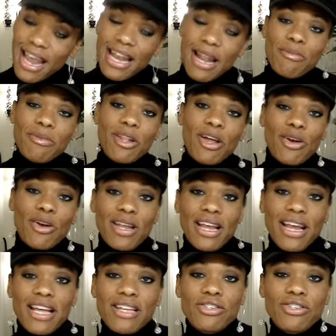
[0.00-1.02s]
and I'm
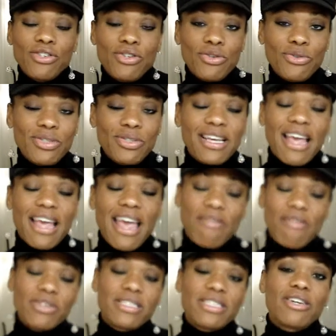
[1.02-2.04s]
learning and choosing
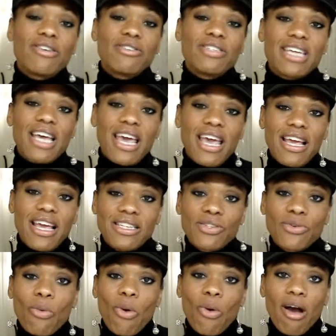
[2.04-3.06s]
every single day
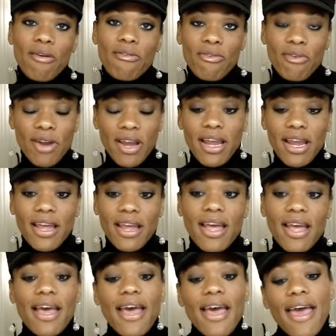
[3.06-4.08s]
to walk free.
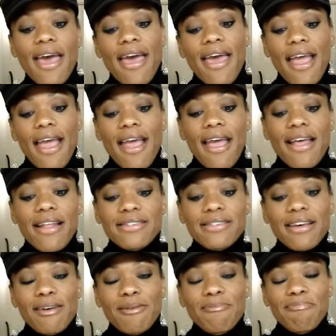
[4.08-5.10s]
And
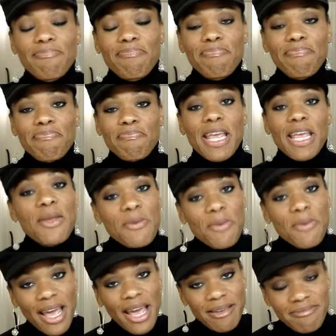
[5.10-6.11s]

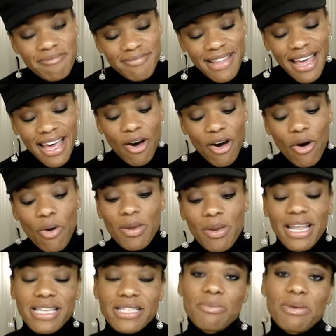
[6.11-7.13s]
anyway, I hope
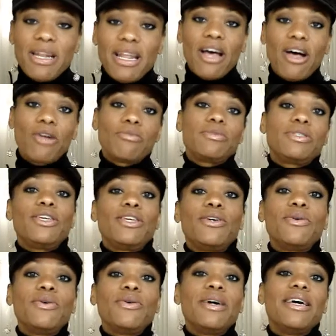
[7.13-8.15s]
it has been a help to
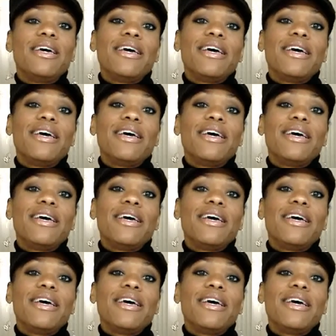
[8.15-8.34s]
you.